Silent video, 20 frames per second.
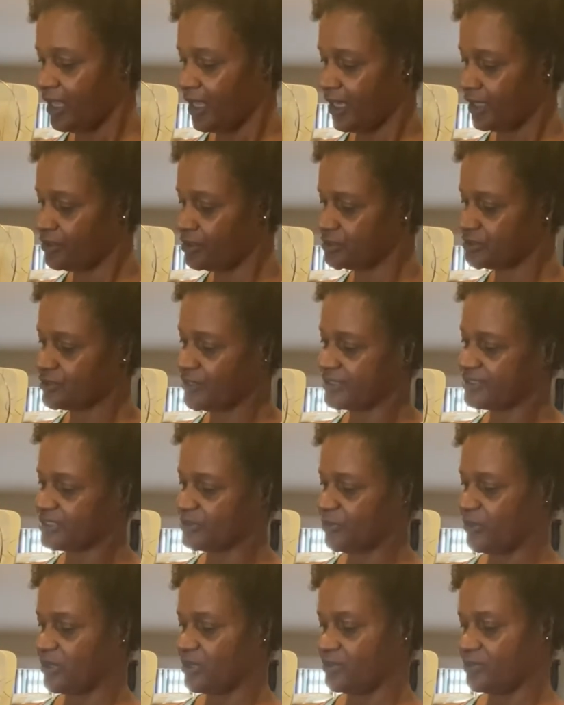And also, I just
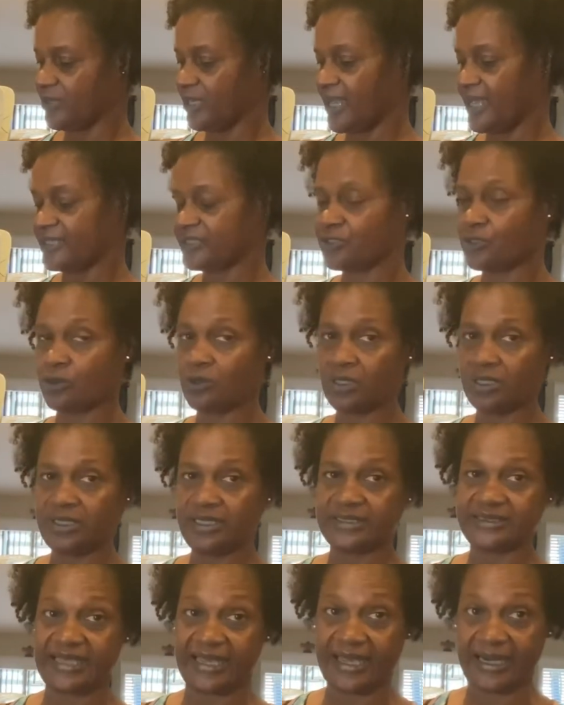picked up the Lysol clean
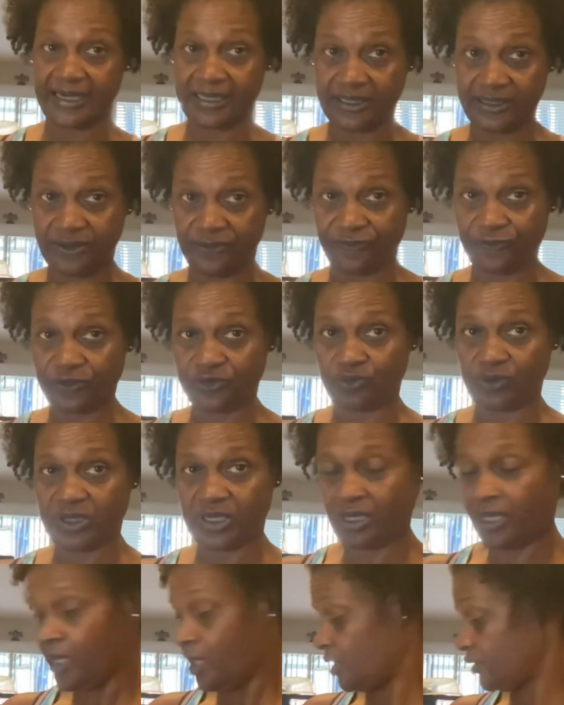because I got to clean the
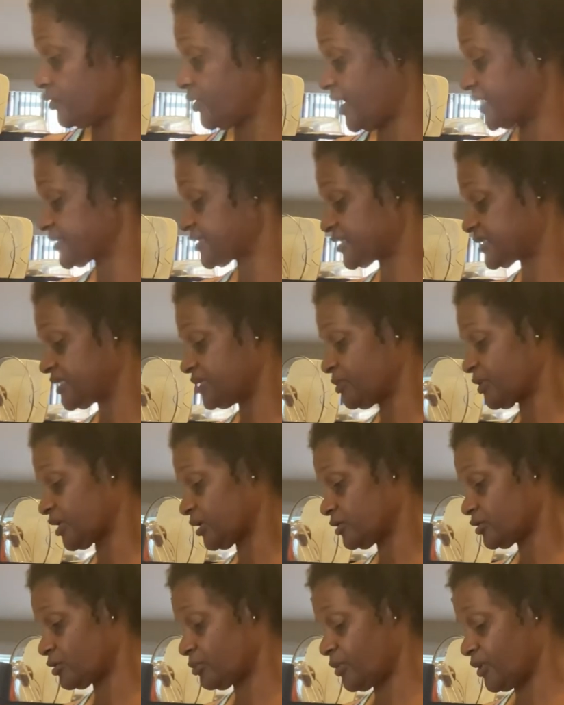refrigerator. You guys will see me in a
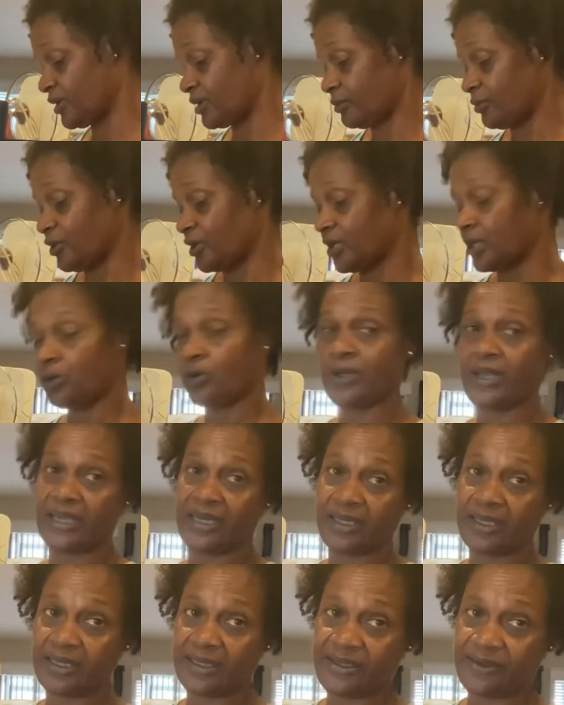little bit. I'm going to go ahead
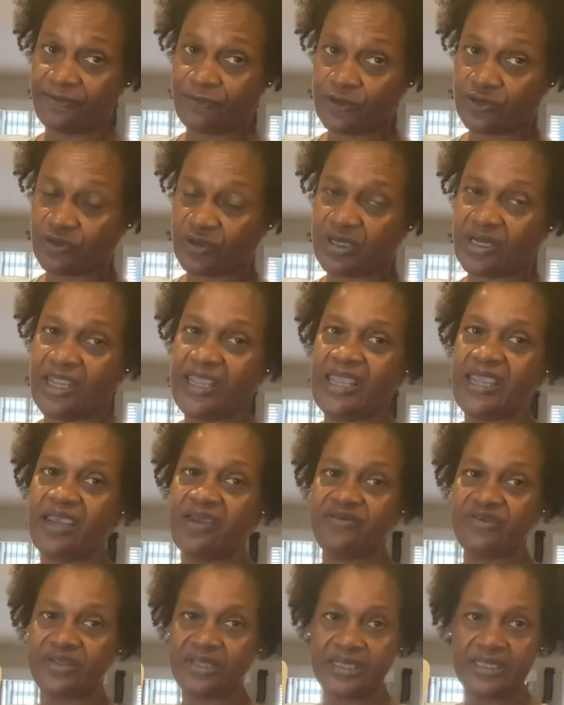and clean the refrigerator.
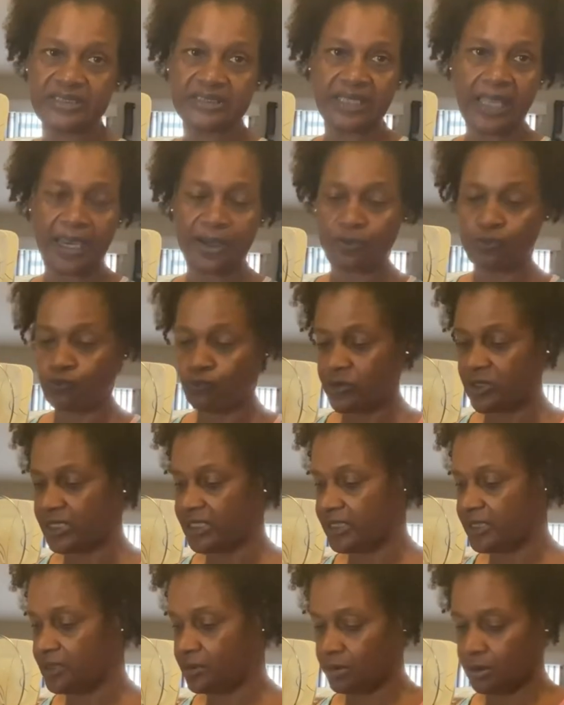Everything's like
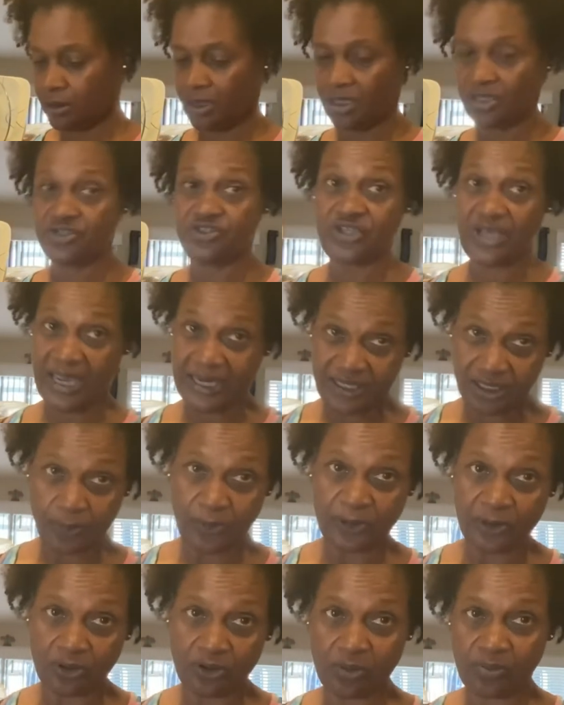really jacked up a
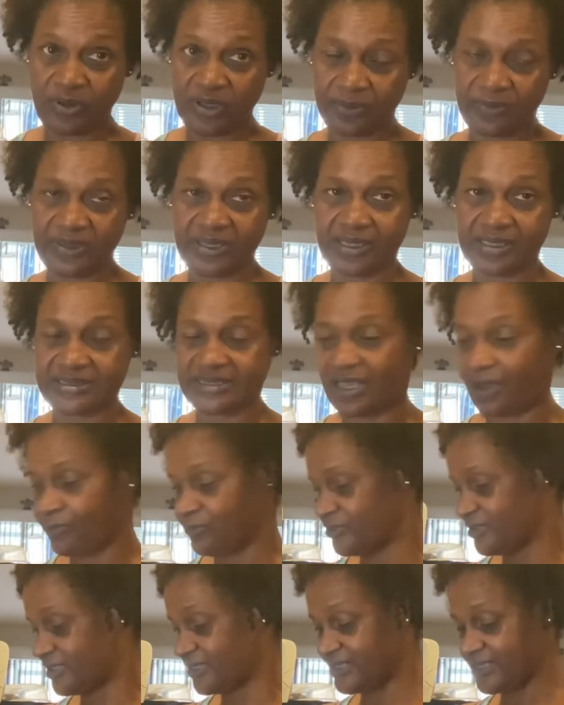little bit because I
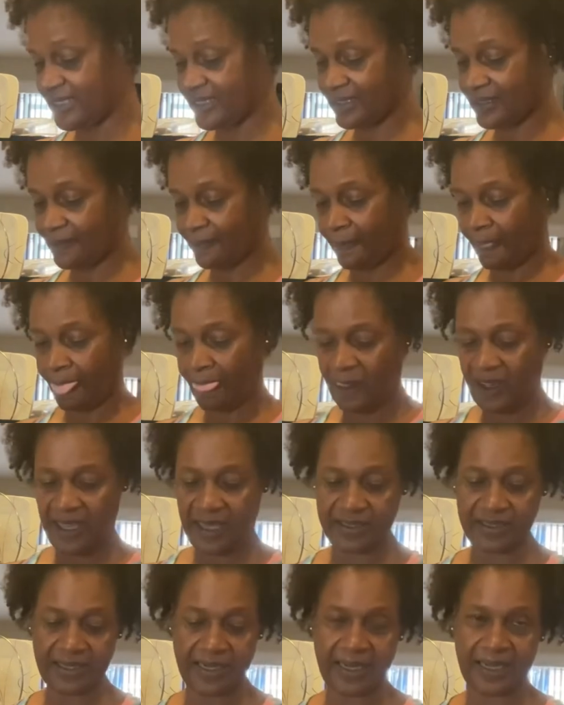was sick.
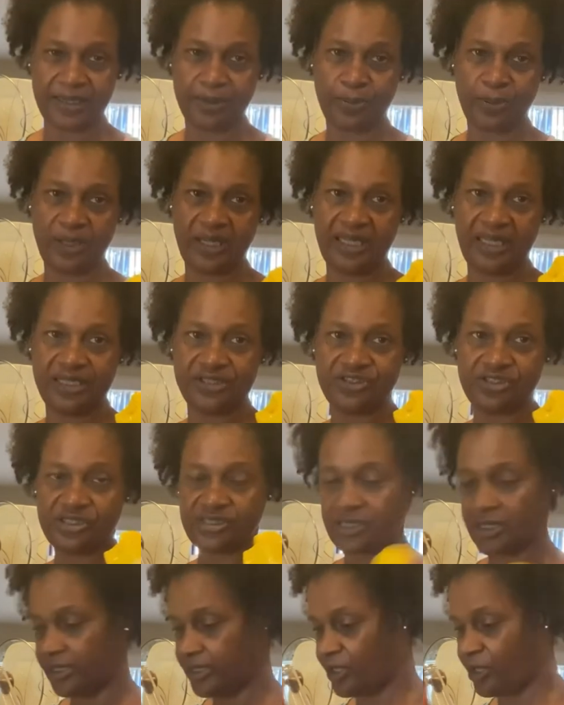And then I got the pledge, just
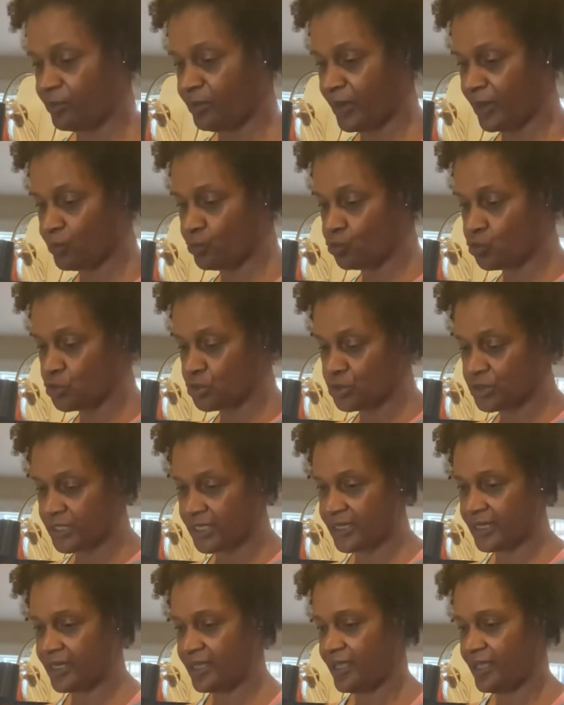clean off my wood.